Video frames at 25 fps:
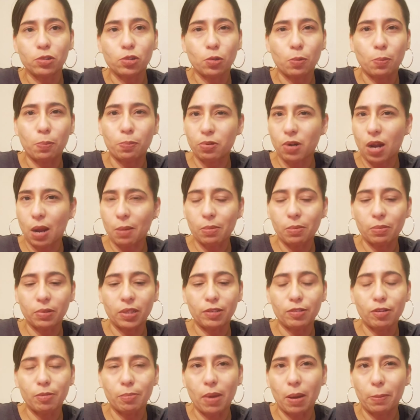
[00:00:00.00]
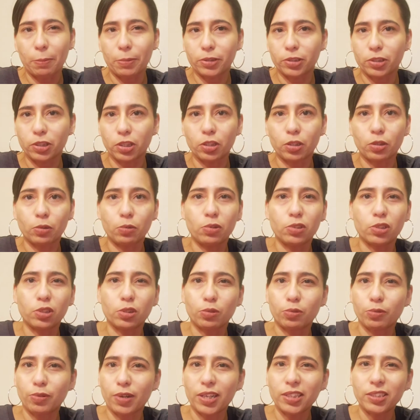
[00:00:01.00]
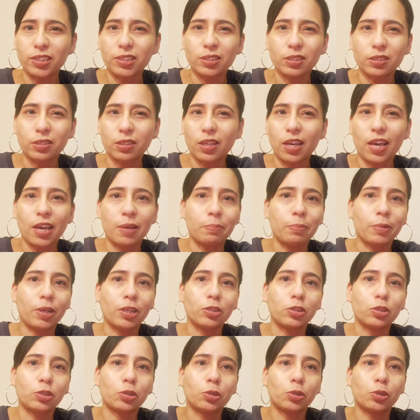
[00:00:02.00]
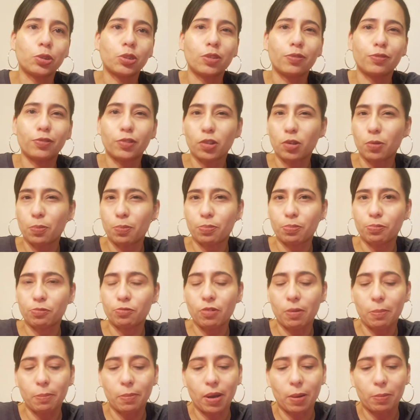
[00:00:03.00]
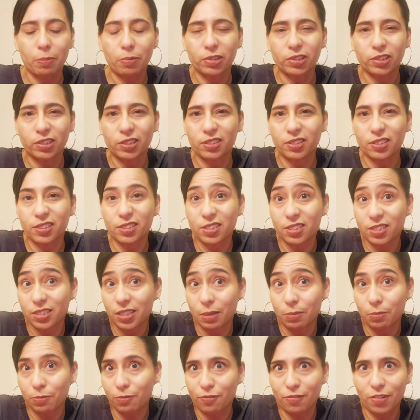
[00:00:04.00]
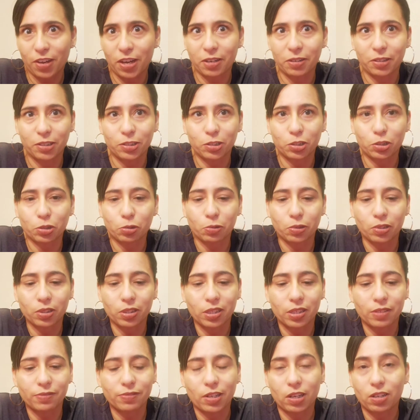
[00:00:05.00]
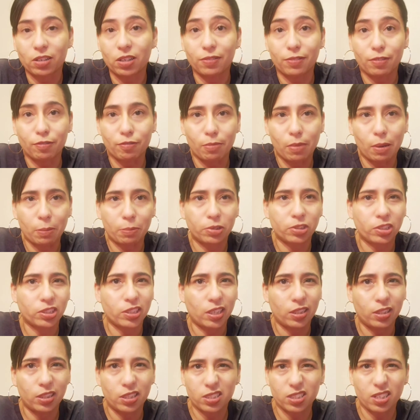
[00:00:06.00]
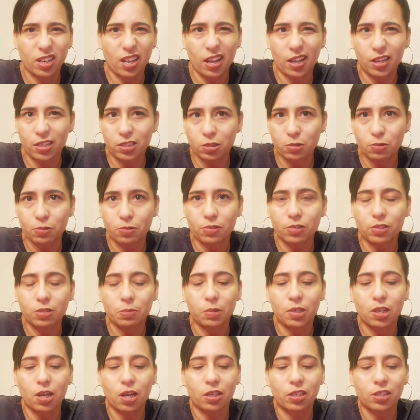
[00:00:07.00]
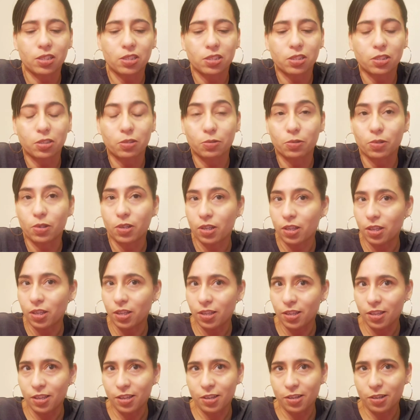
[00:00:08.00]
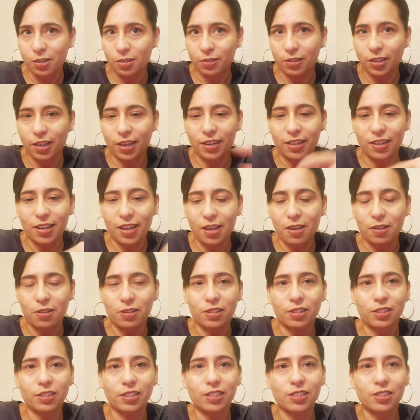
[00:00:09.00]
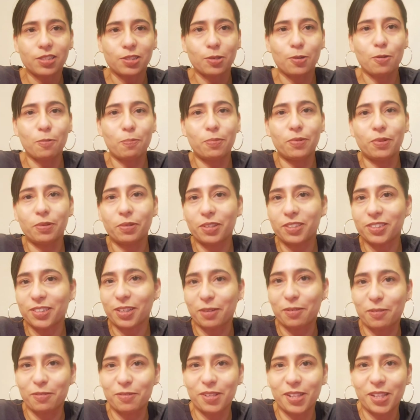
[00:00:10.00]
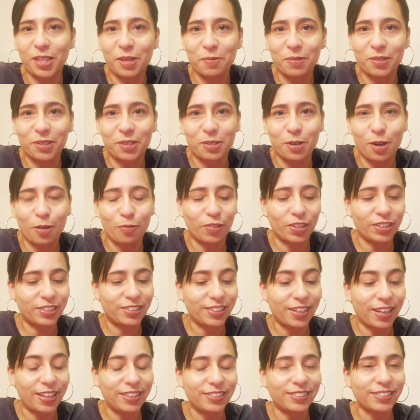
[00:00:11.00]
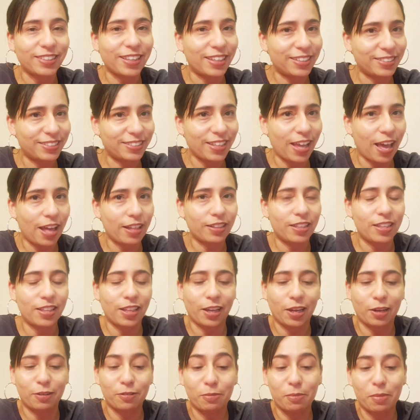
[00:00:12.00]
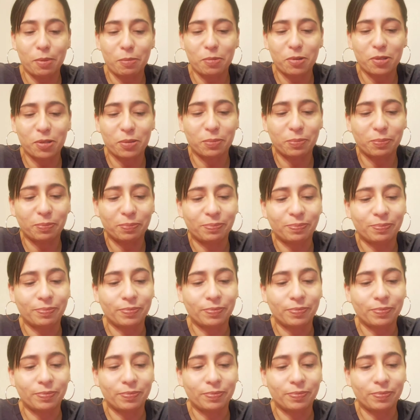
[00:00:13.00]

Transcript: will probably remember Dunkaroos Arrest. I'm not sure if they'll remember since it seemed very short-lived. I don't even remember seeing these in high school, to be honest. So, okay, now let's open them because I really want to know if it tastes exactly like I remember them.